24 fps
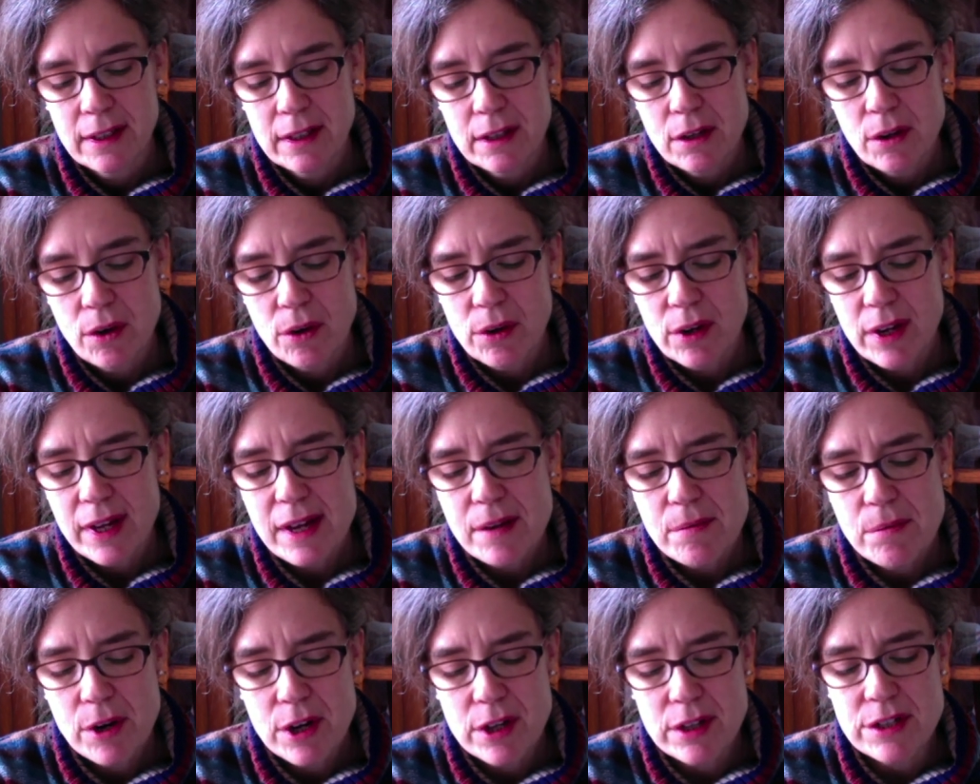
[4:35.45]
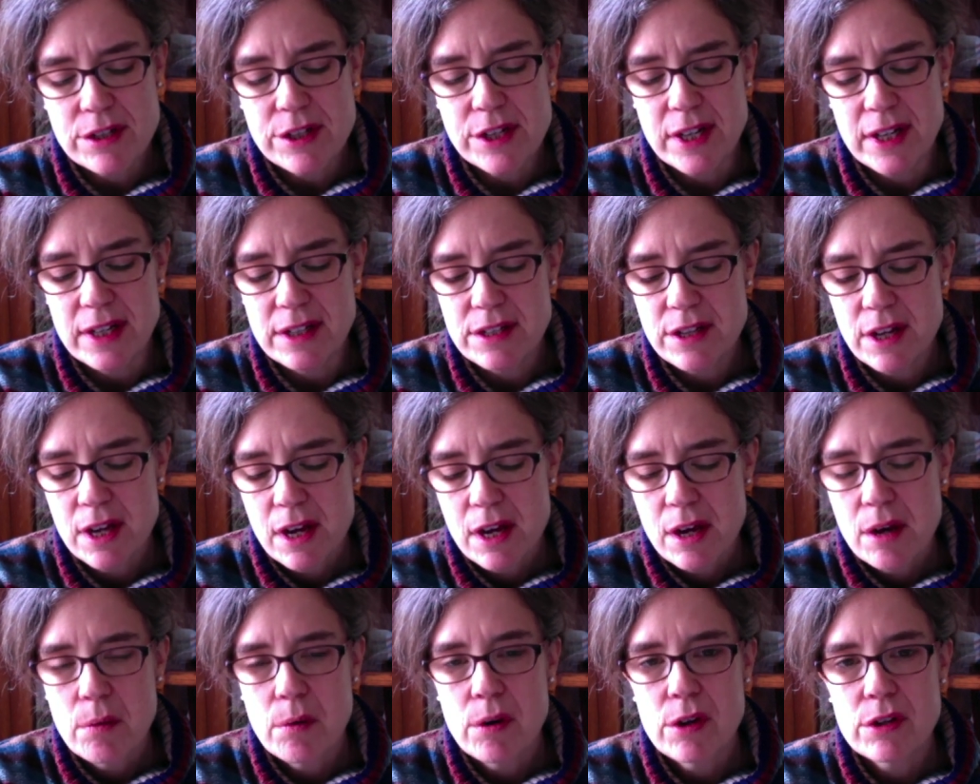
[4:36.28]
All he wanted
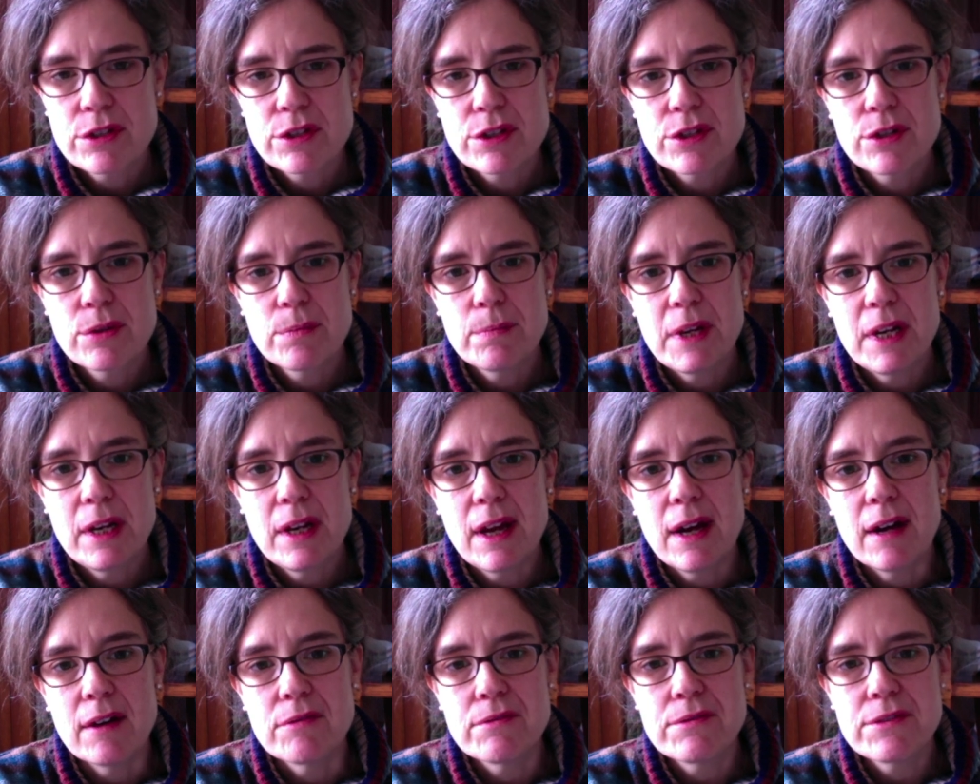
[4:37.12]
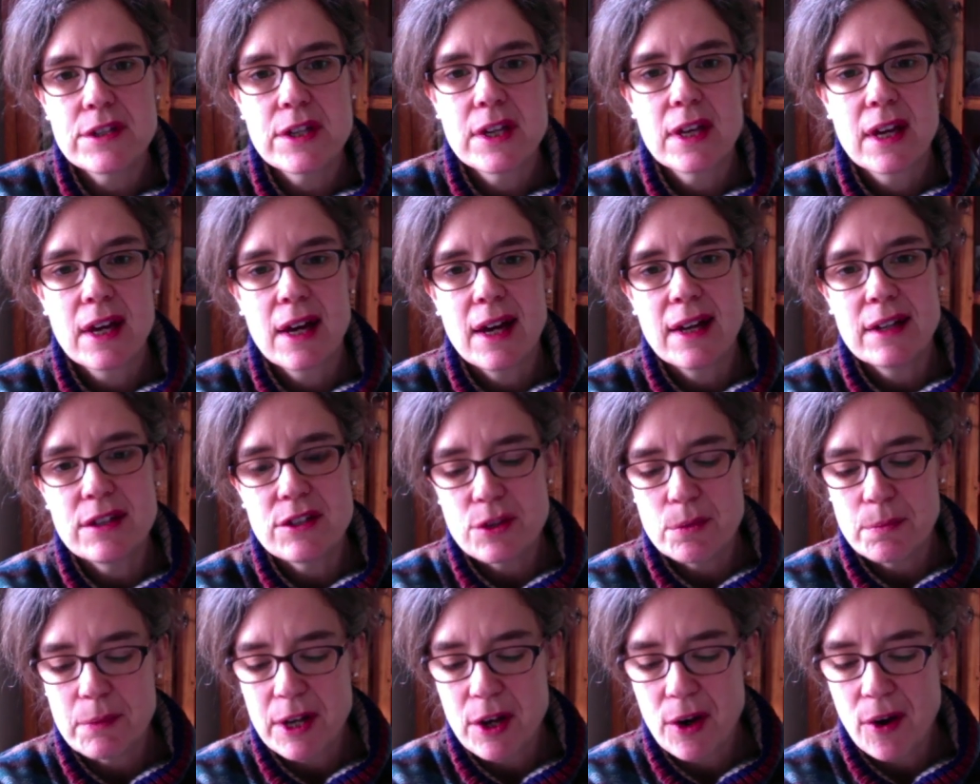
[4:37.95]
was to be loved and to
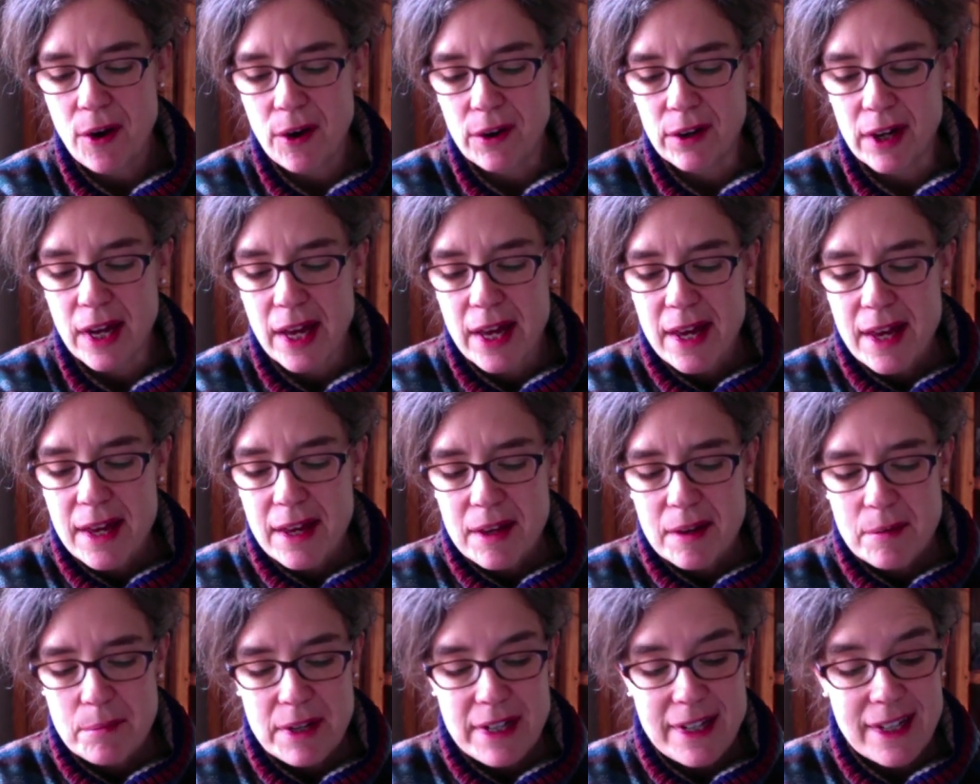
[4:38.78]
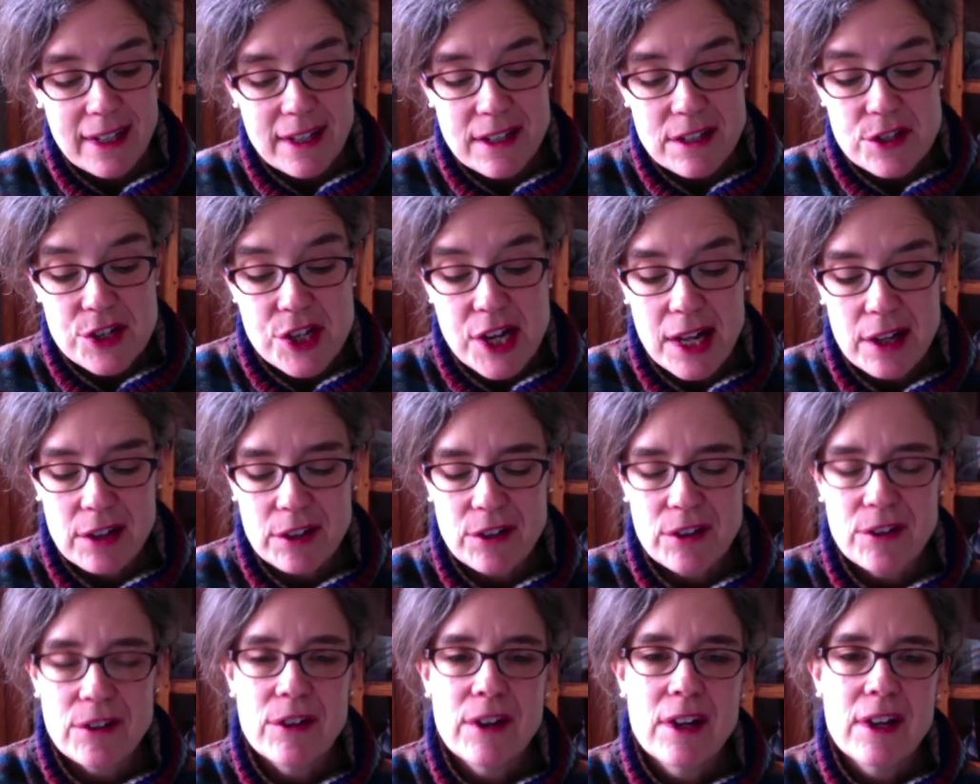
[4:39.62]
belong, but I can tell
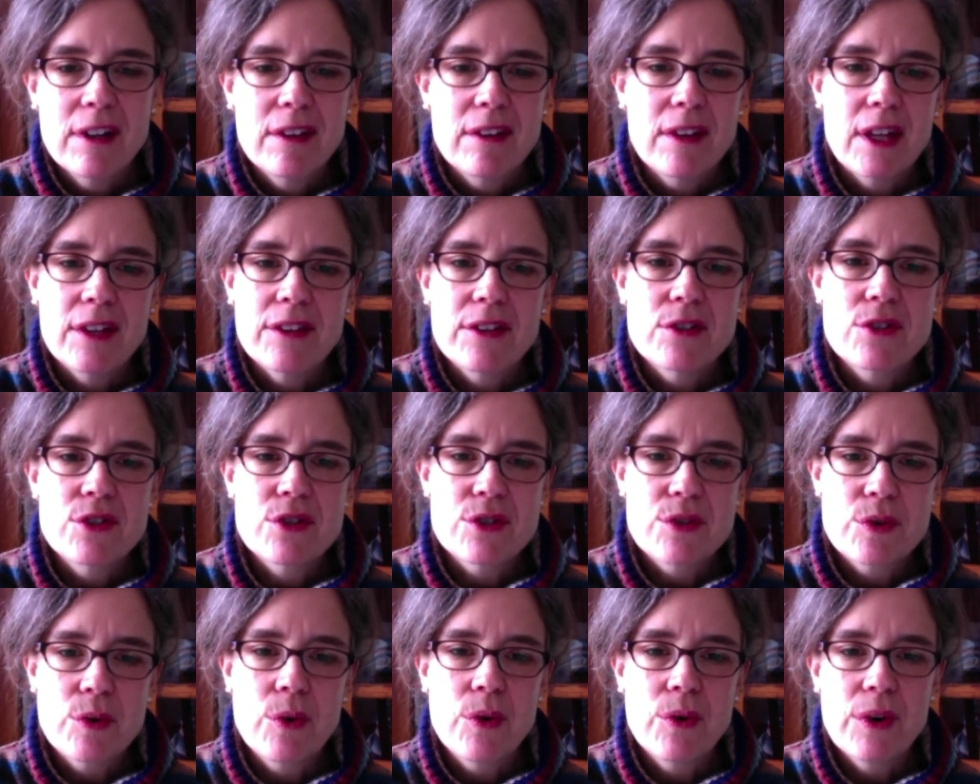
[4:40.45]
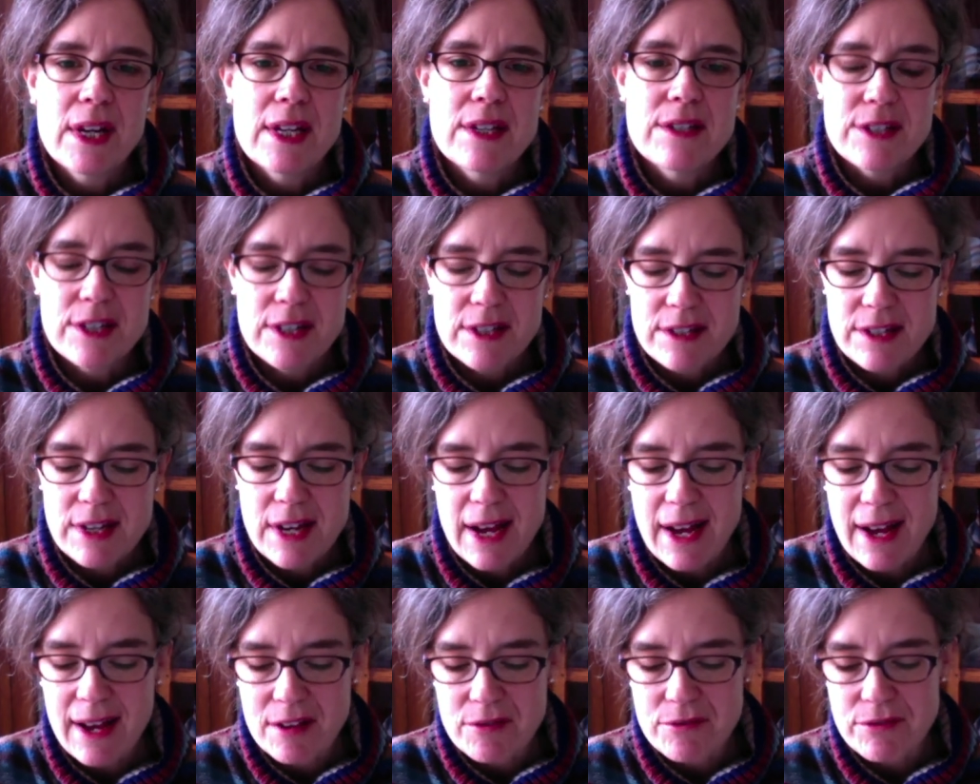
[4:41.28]
you that the story did
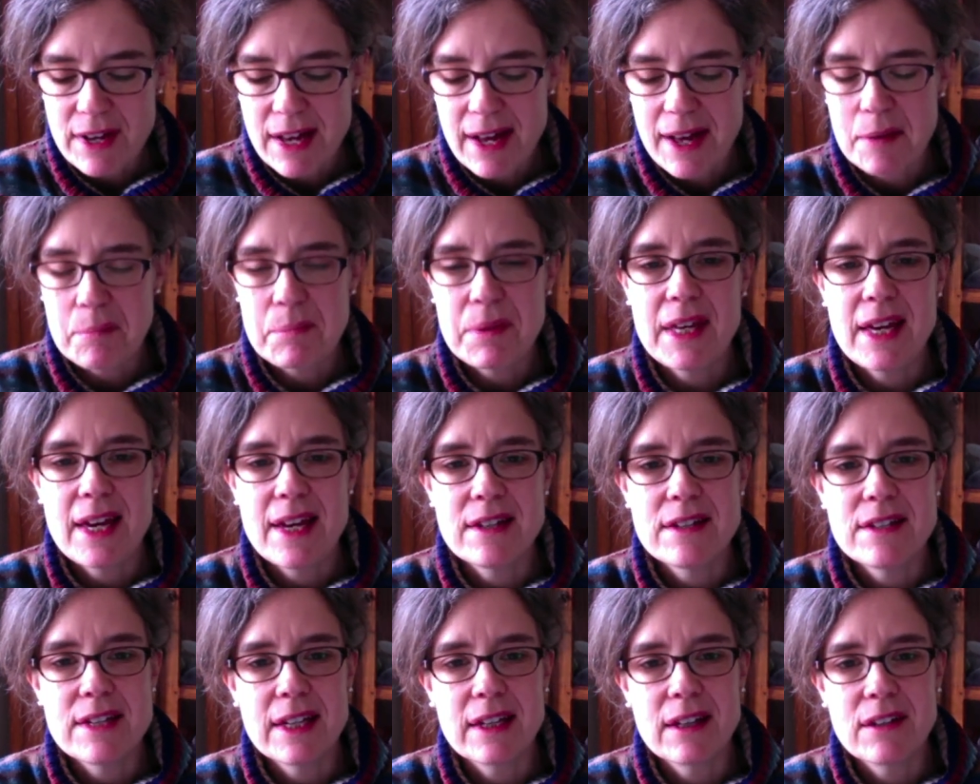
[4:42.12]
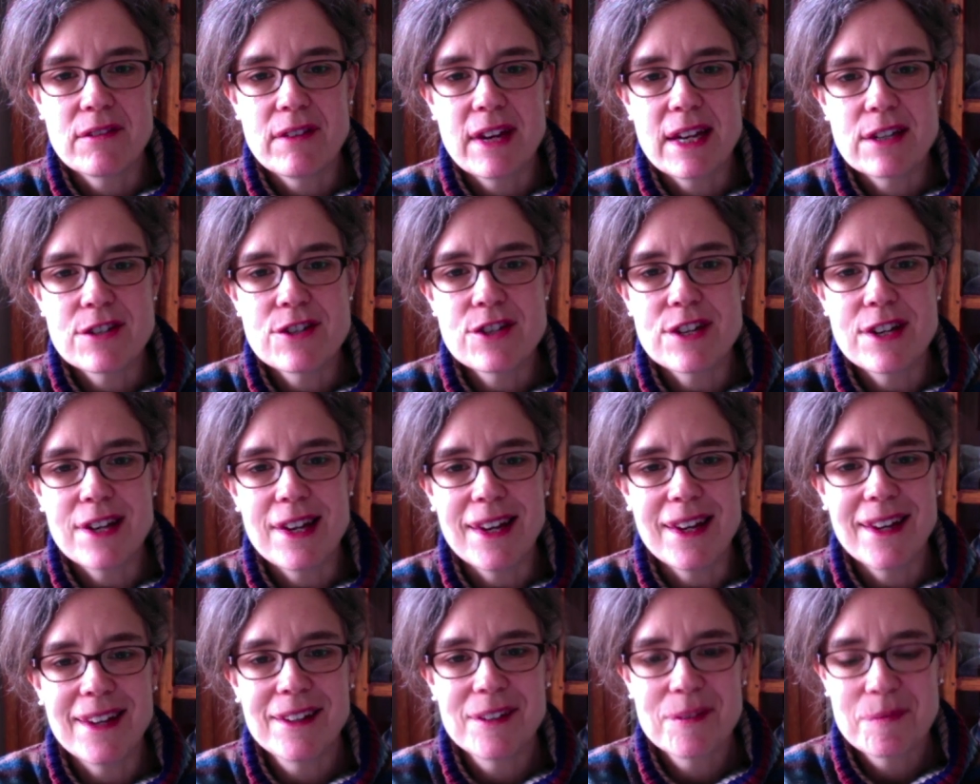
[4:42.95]
have a happy ending eventually.